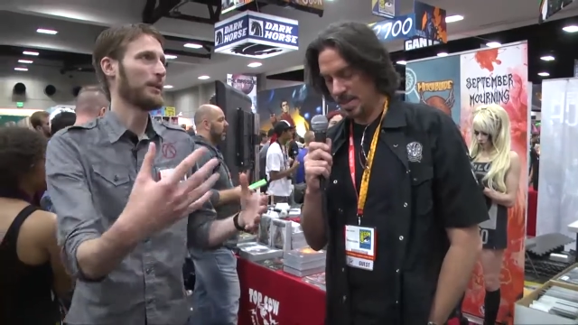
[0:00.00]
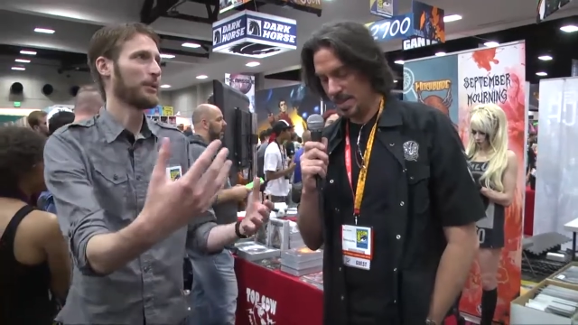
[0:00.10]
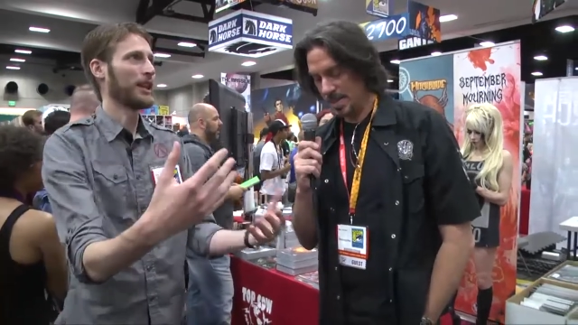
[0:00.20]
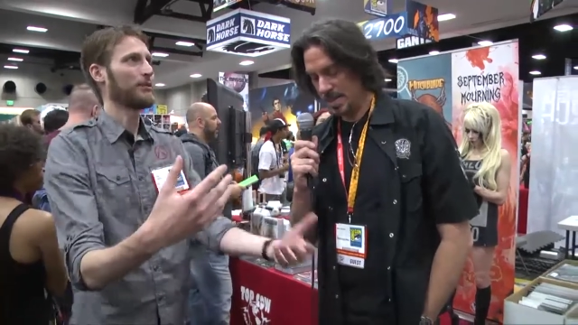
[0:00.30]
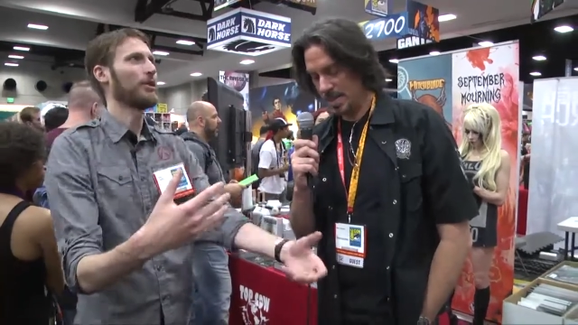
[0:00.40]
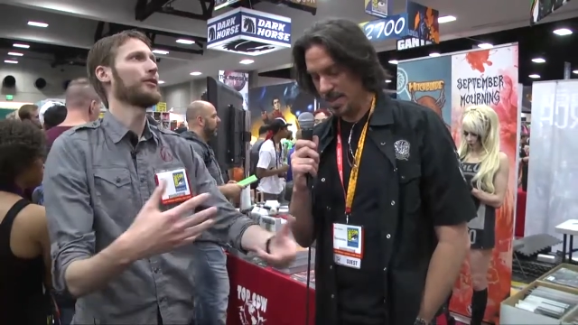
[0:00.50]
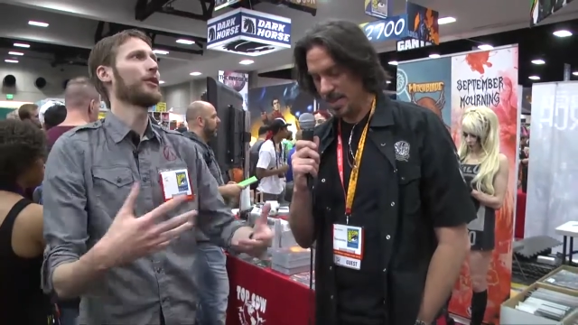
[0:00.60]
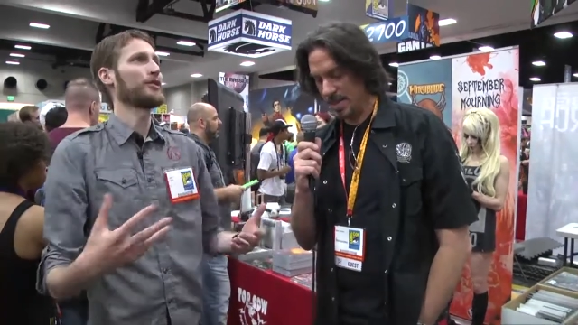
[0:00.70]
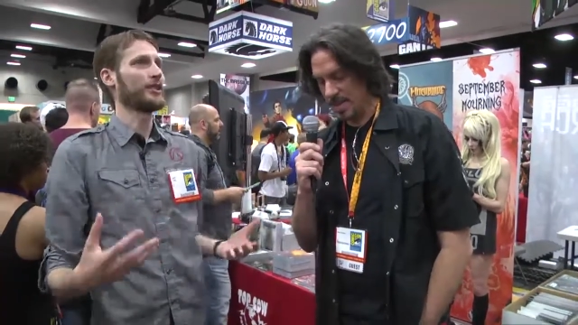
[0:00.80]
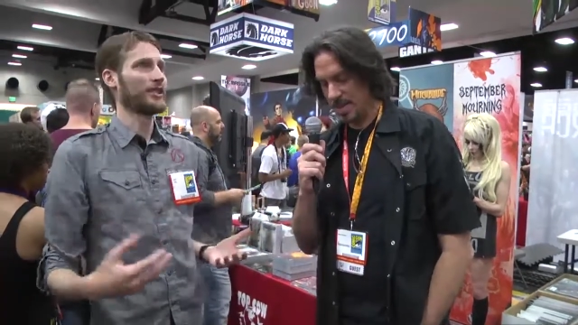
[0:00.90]
Speaker 1: people were like, "Well, of course
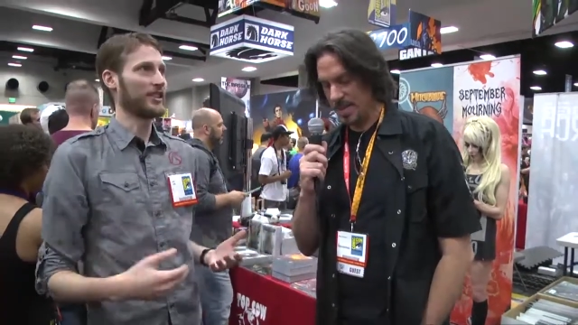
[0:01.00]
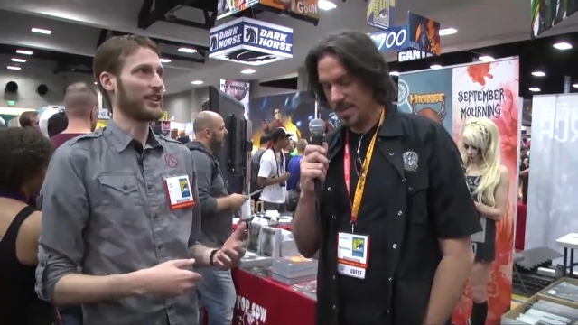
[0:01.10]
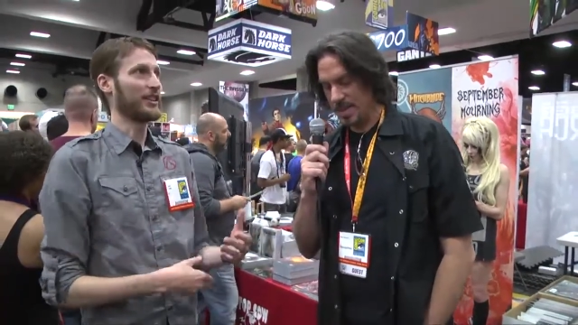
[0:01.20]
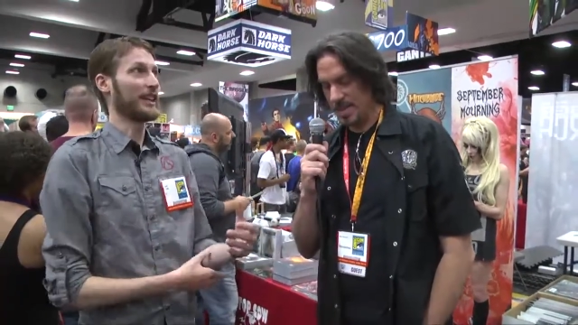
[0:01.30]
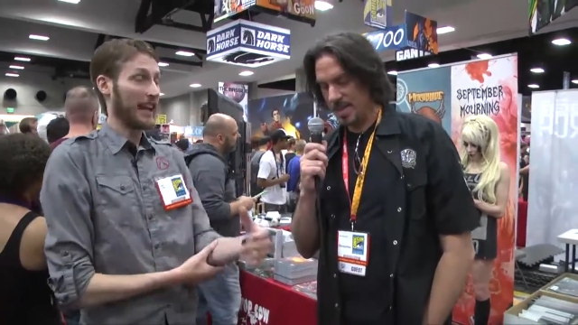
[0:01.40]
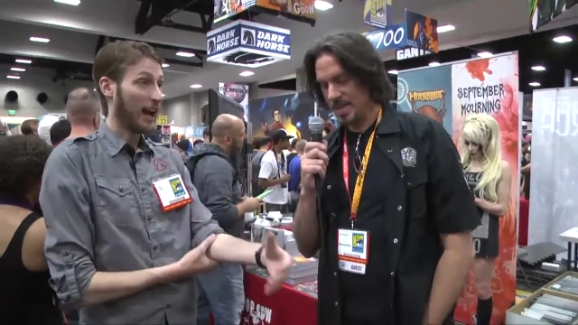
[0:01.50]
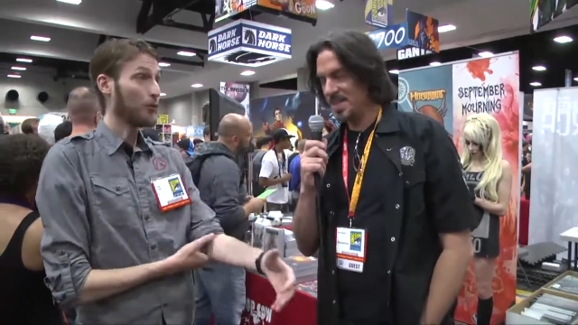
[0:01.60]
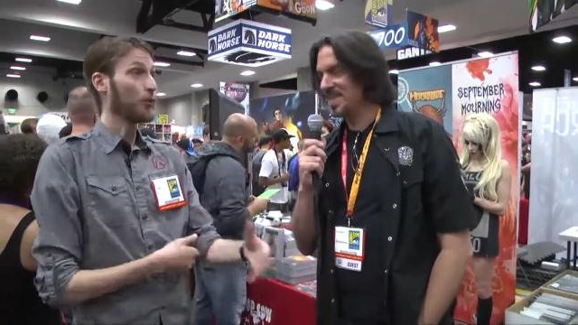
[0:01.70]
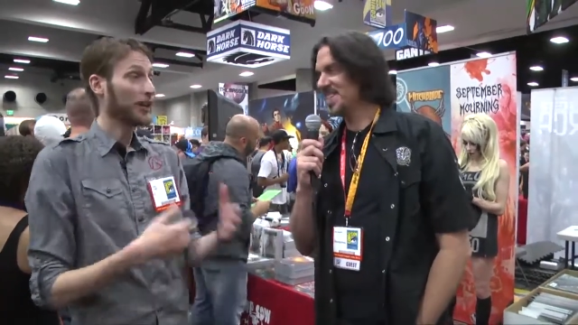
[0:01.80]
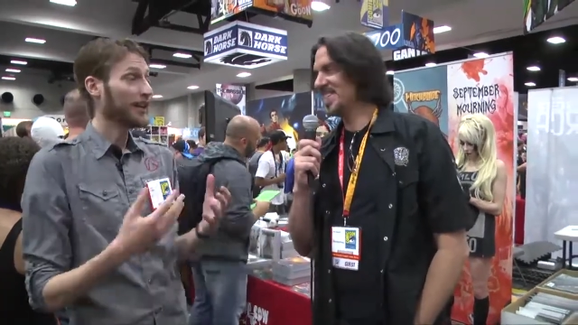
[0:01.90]
you're going to say you like it." I
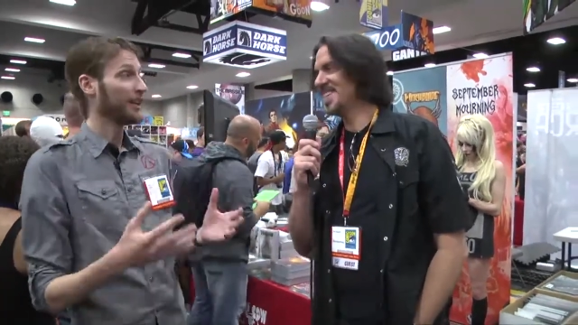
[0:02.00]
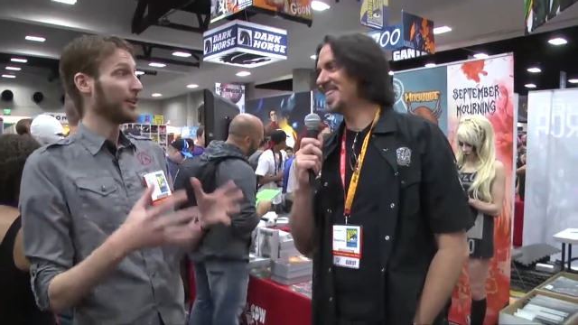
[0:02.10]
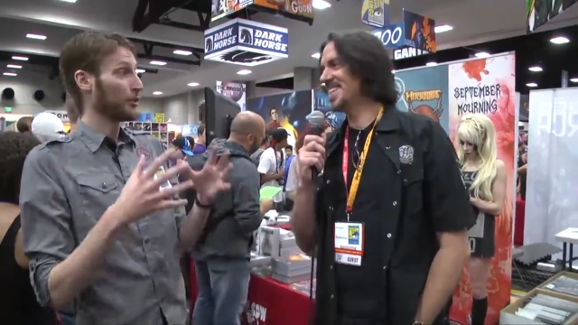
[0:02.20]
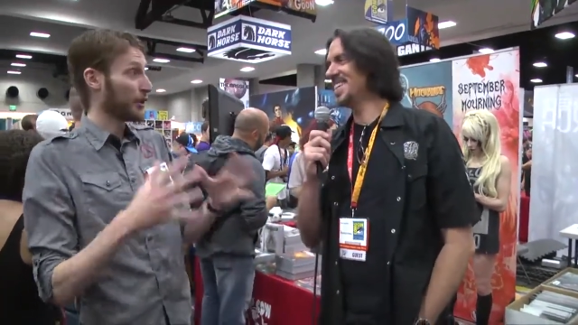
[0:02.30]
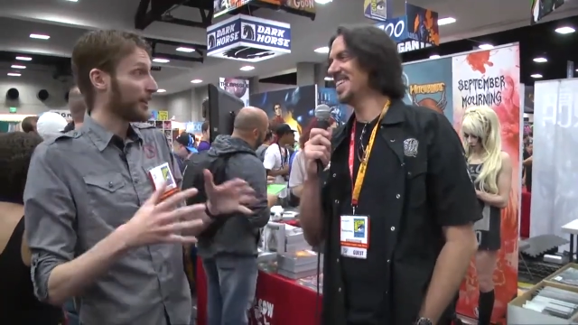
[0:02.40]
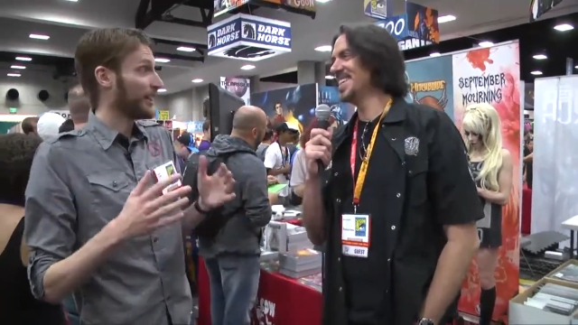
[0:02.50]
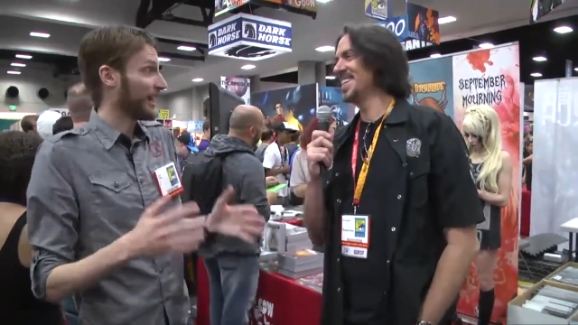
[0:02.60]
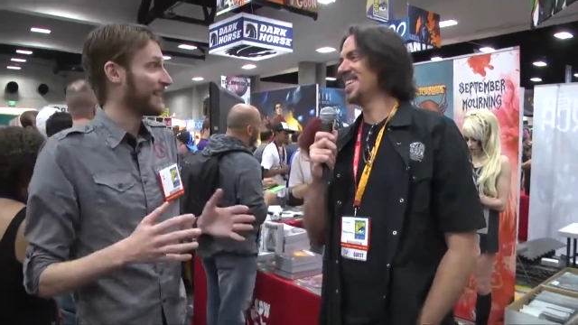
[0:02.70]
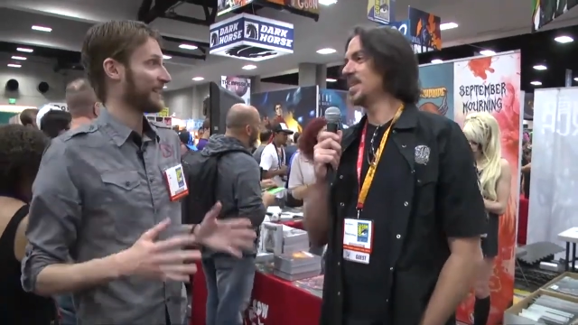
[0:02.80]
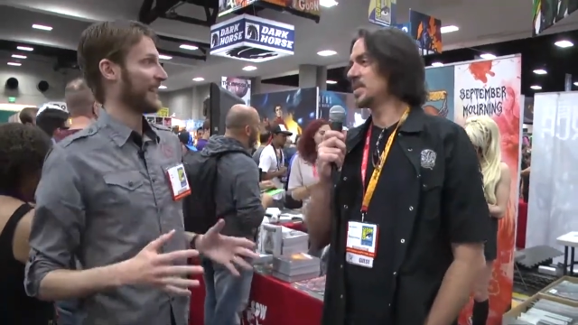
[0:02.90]
really, really
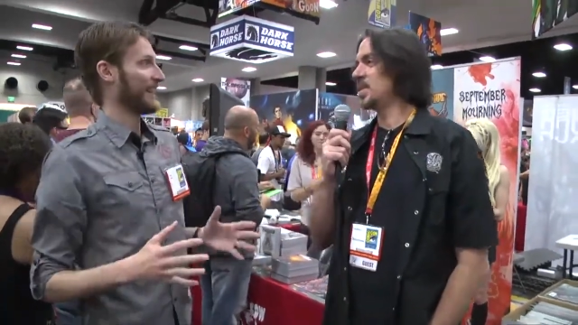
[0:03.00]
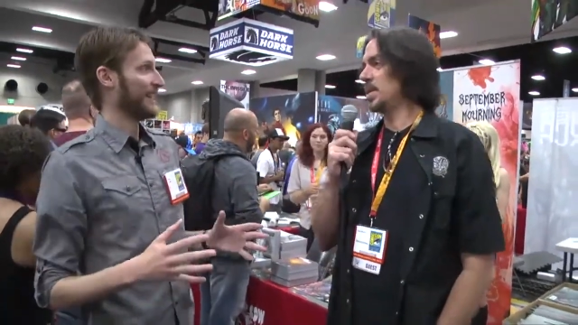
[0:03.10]
liked that so game.